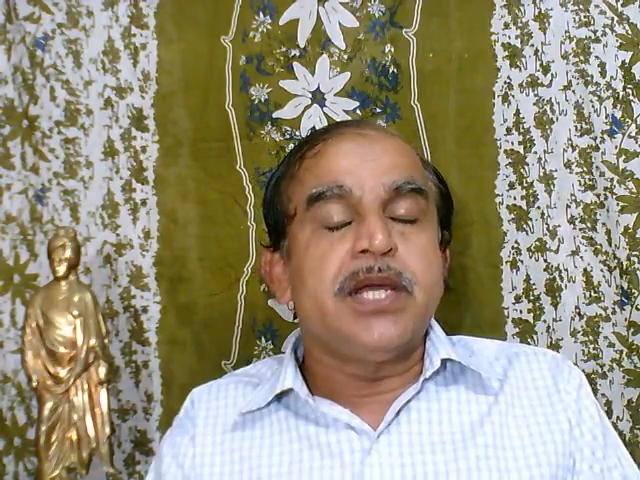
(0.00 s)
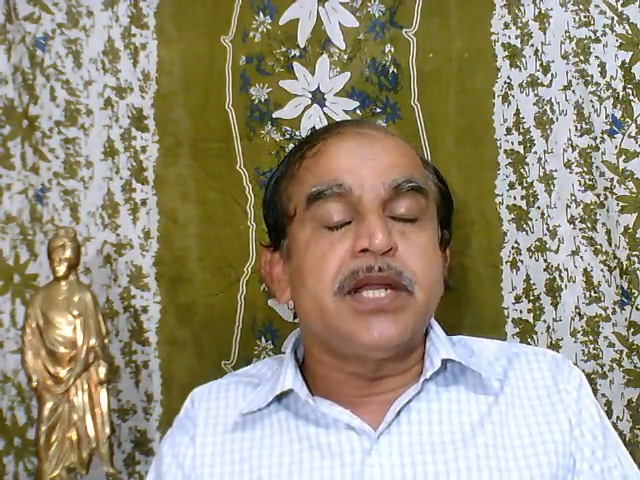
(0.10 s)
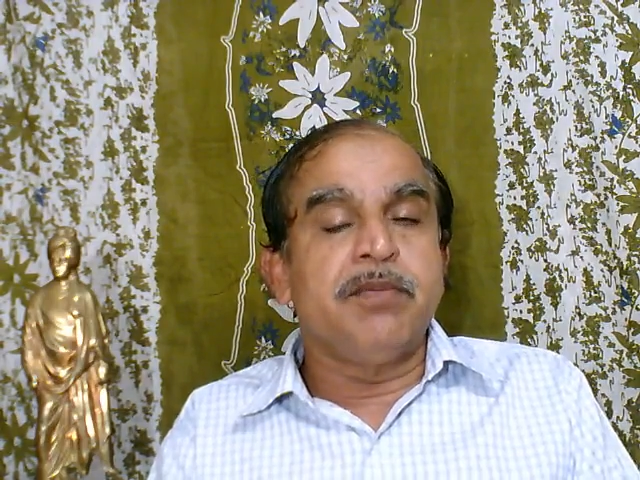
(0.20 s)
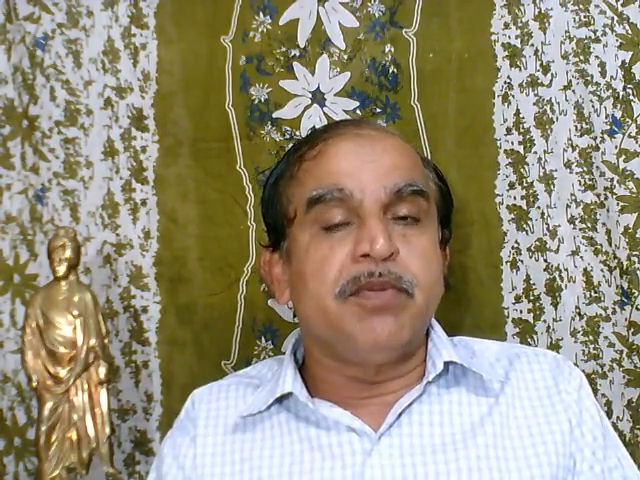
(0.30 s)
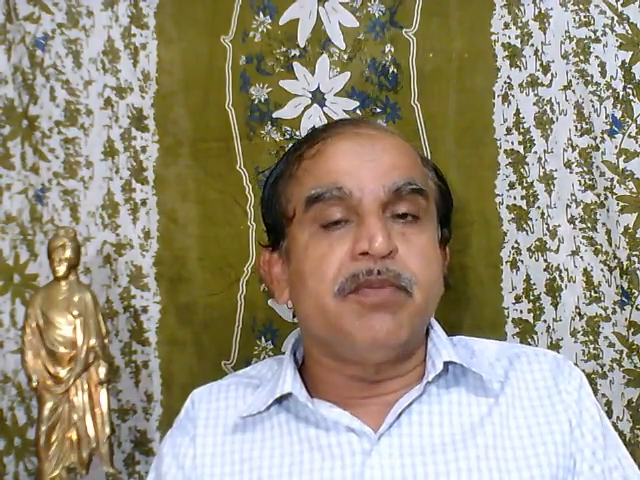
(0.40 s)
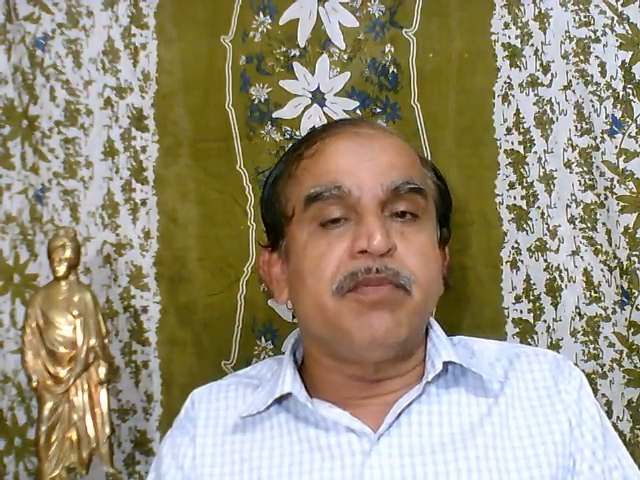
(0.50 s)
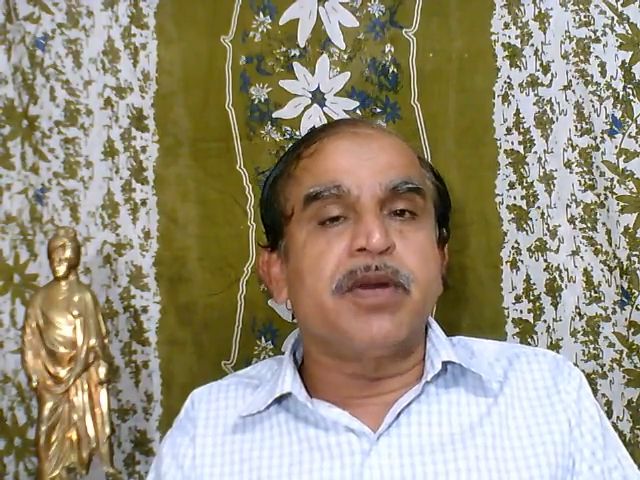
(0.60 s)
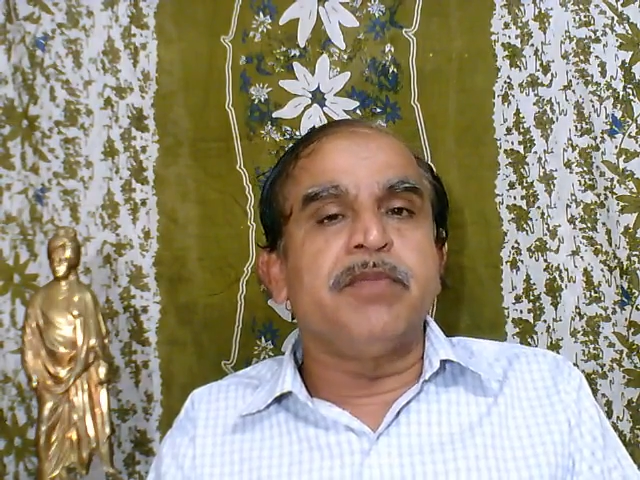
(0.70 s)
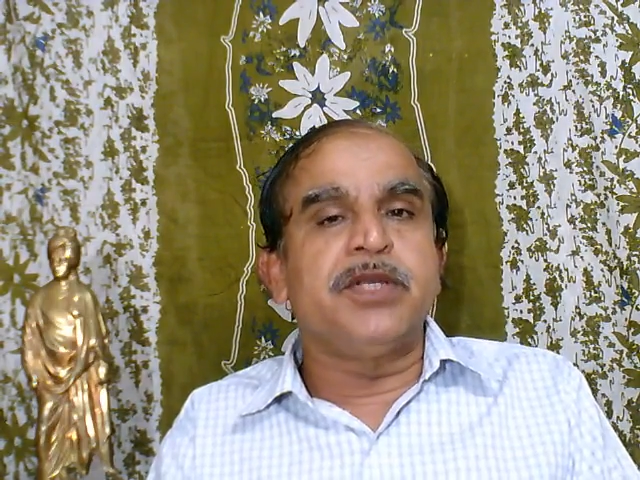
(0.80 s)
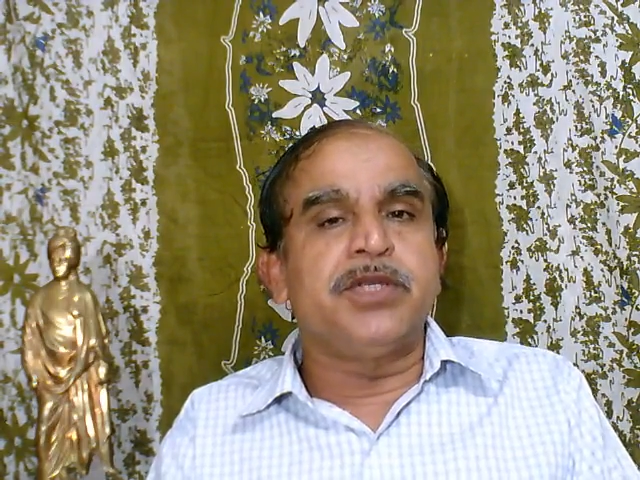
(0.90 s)

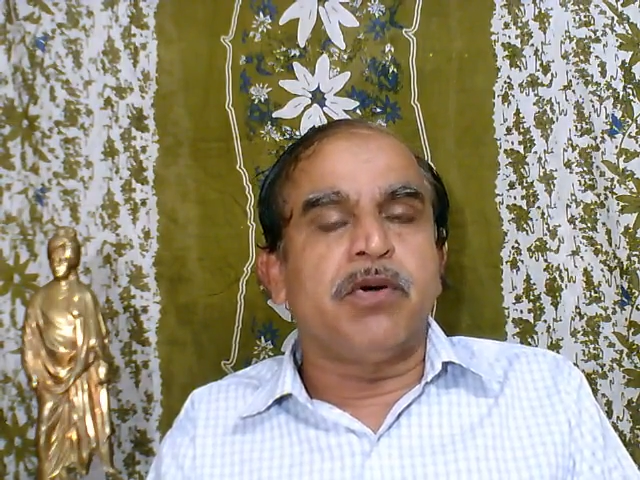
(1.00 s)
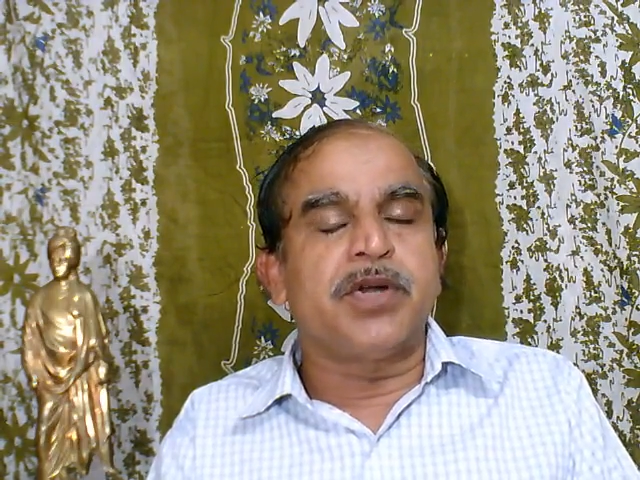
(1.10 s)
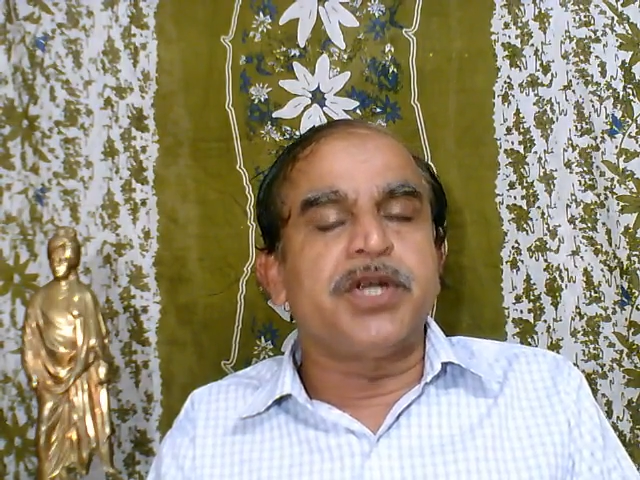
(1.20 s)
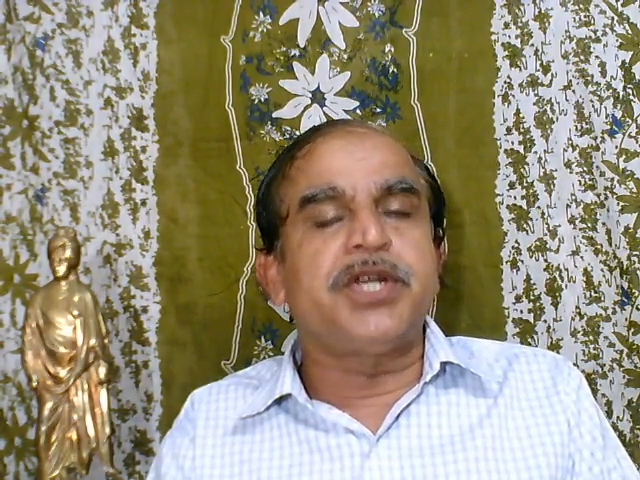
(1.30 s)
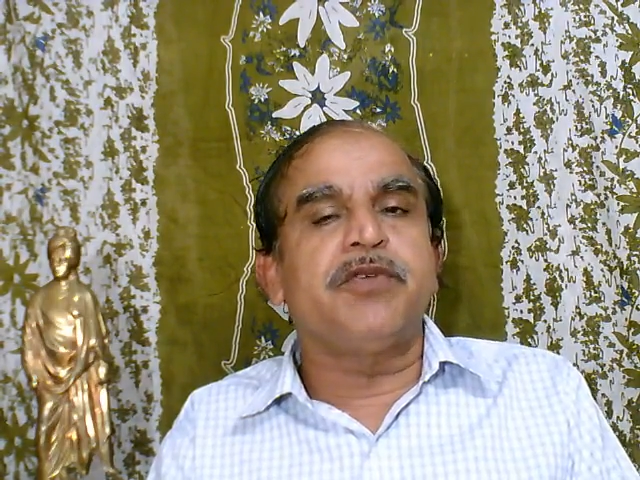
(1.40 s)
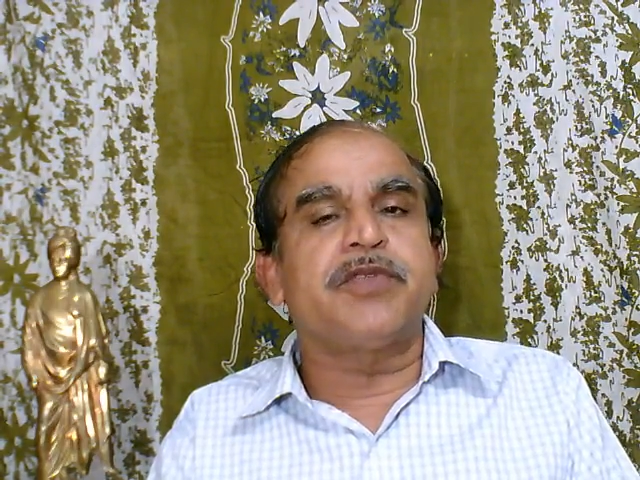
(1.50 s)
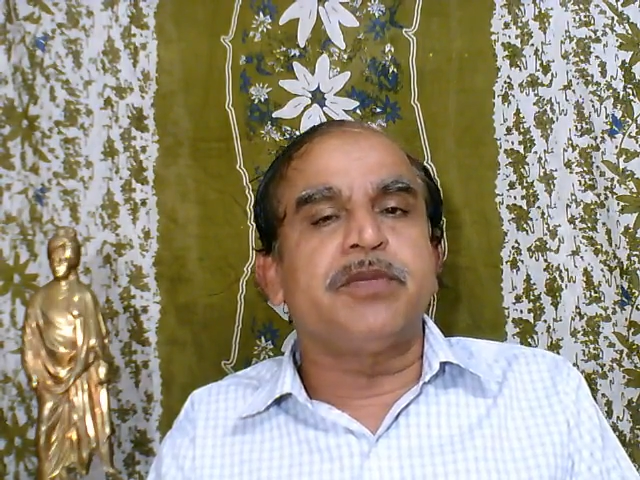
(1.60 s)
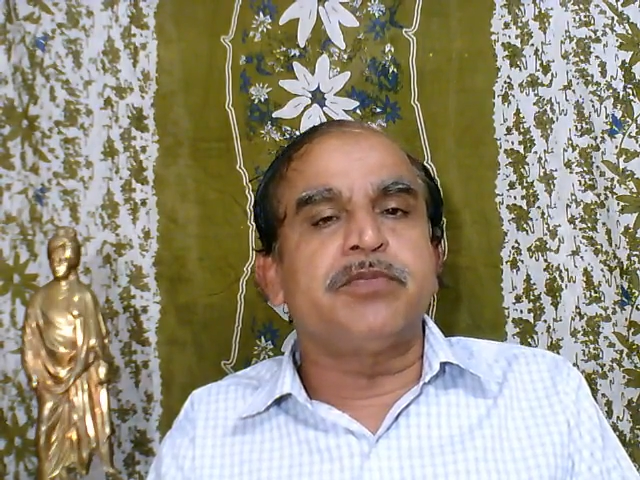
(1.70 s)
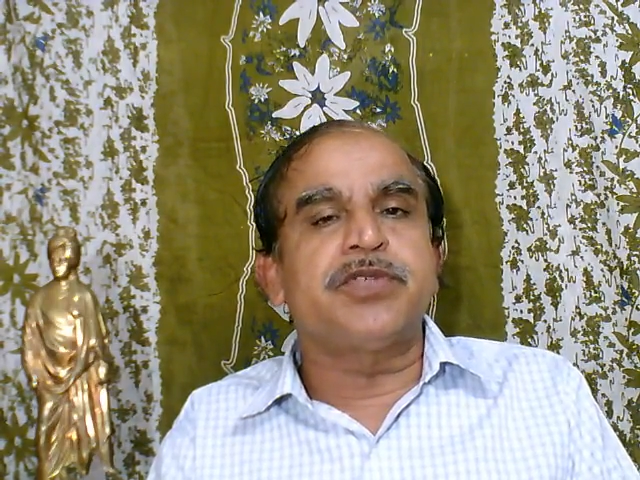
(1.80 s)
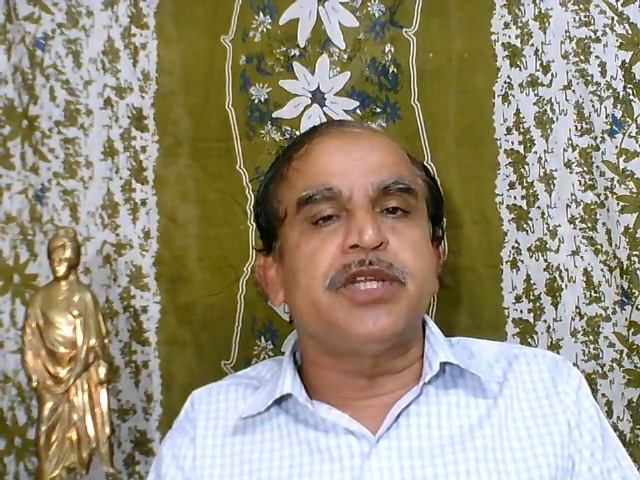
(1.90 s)
Remember, majority of the
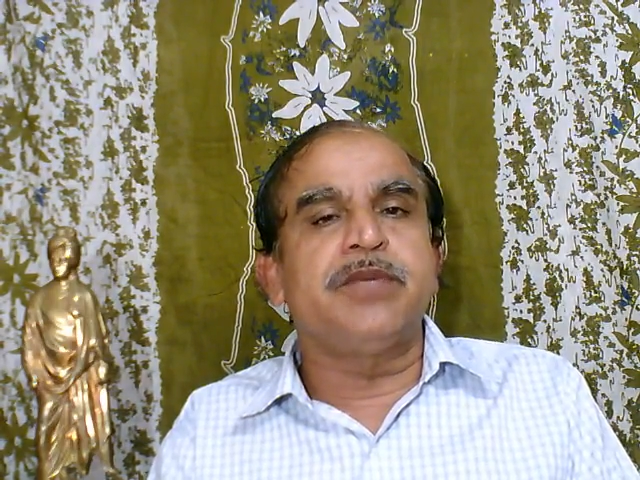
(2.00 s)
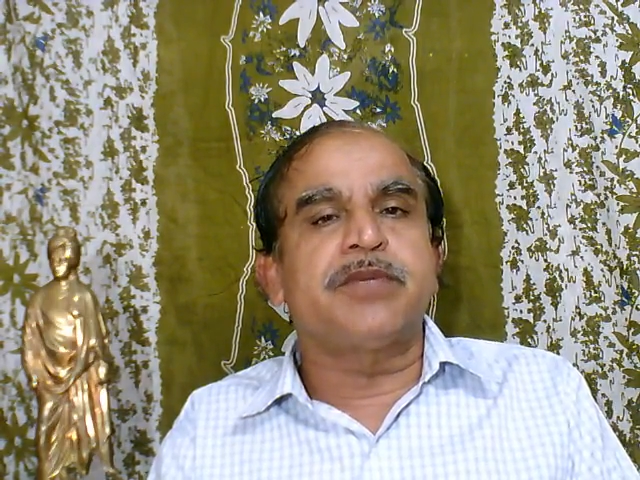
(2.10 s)
Muslim